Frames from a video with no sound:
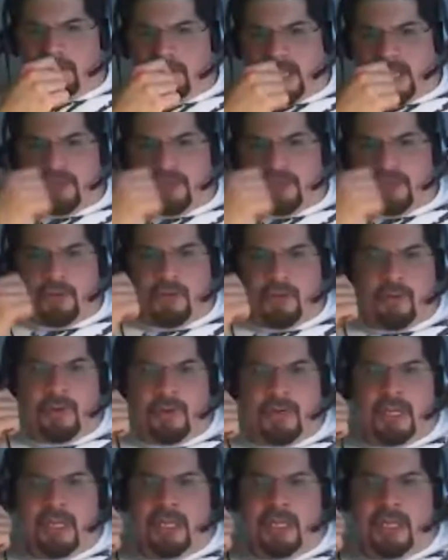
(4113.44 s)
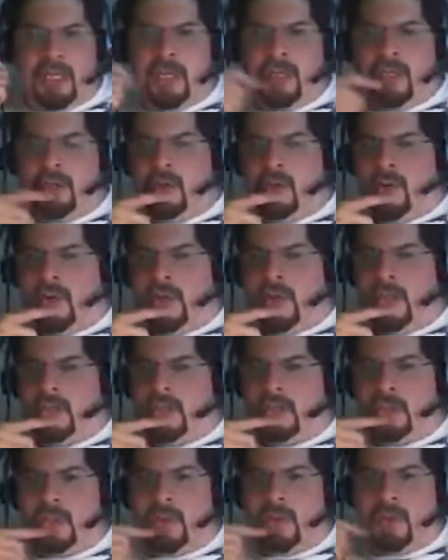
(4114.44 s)
That you're
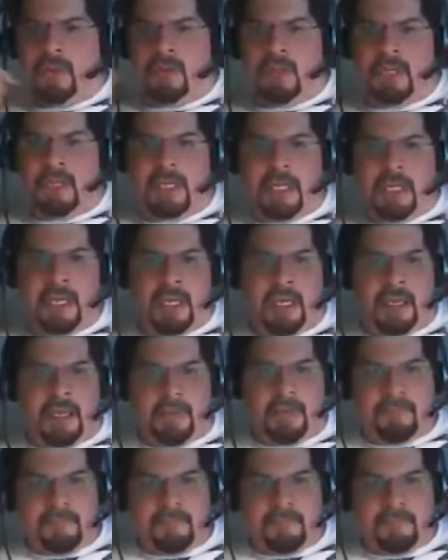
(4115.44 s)
going to only